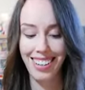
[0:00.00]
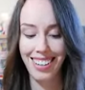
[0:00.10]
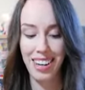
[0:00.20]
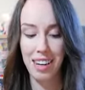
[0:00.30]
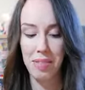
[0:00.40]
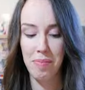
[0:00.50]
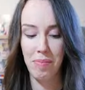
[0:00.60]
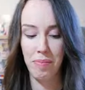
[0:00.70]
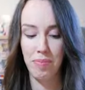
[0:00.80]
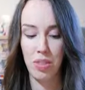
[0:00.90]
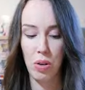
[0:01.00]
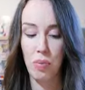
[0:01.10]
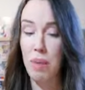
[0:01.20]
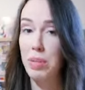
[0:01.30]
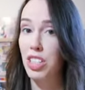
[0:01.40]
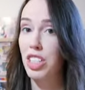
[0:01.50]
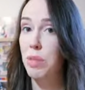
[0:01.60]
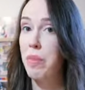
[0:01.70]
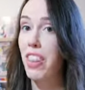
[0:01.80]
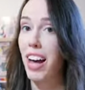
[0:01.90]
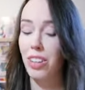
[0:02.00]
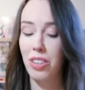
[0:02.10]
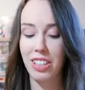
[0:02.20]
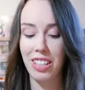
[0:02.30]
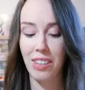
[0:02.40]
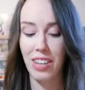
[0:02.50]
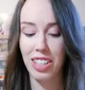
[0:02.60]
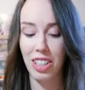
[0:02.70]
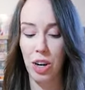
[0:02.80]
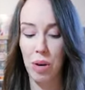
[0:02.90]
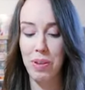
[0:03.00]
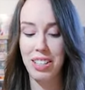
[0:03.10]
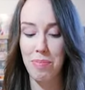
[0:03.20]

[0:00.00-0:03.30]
Well, maybe it's just been that long since I've actually opened